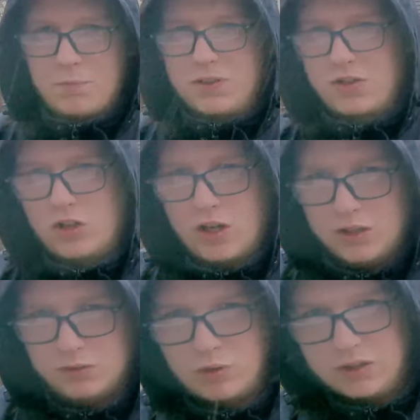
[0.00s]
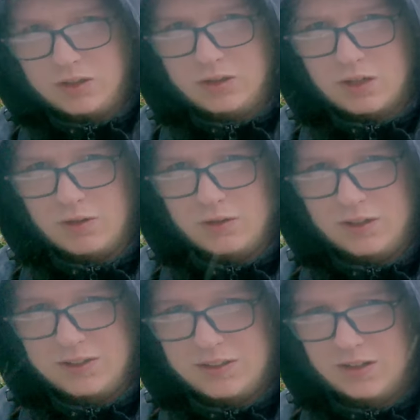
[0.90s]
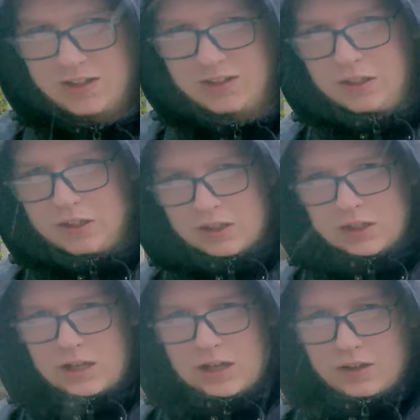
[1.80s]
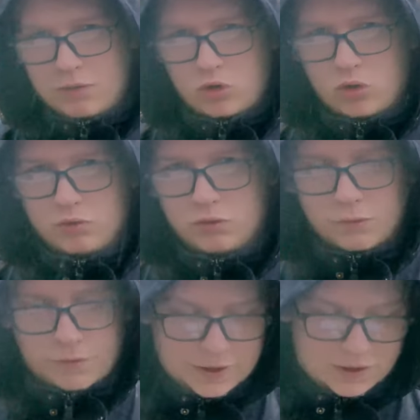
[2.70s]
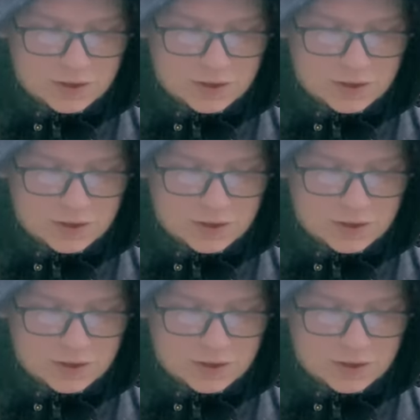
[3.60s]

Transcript: because they charged one euro ninety-nine uh, withdrawal fee.